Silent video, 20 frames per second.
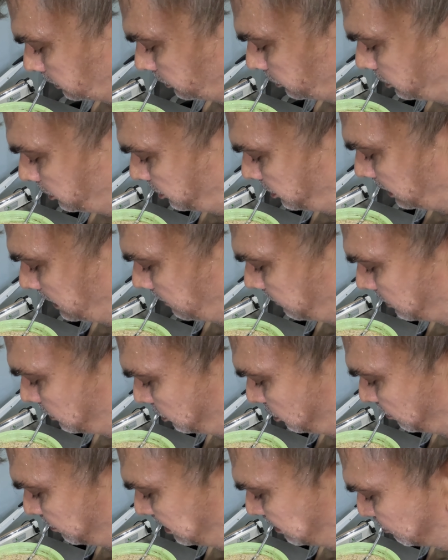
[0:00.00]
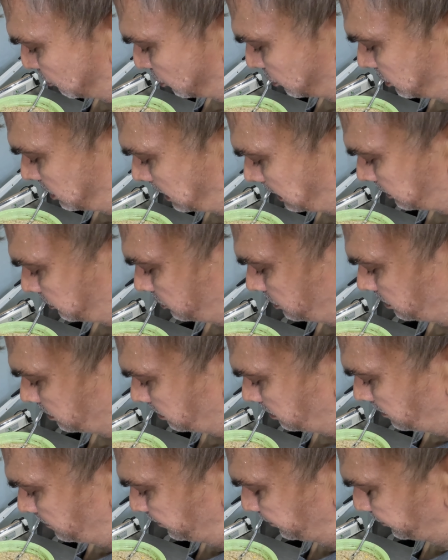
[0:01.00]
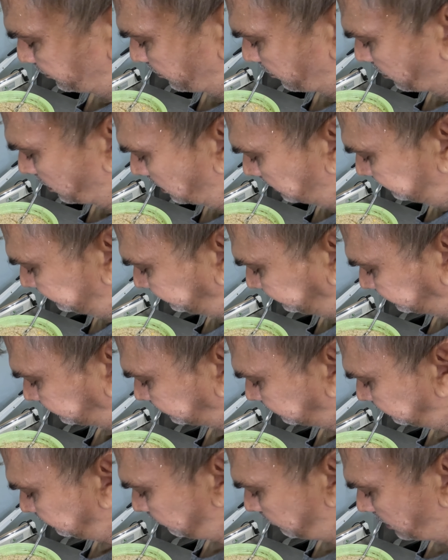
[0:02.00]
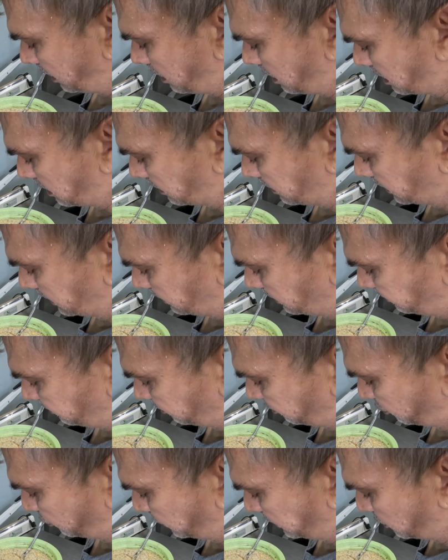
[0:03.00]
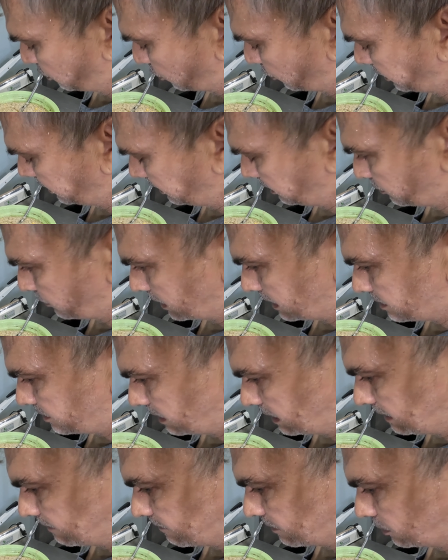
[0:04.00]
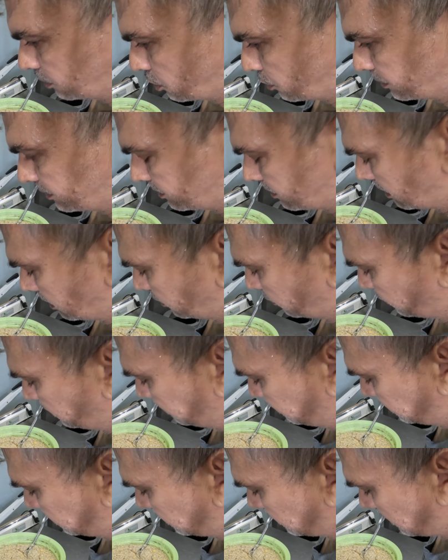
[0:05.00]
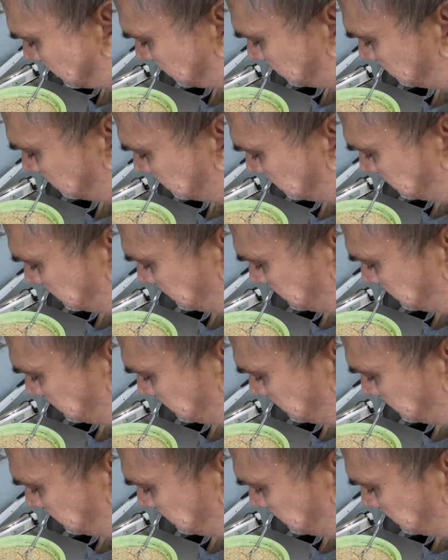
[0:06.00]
just to give it a little bit more texture. And this is sweet corn anyways, even though it's not cream style,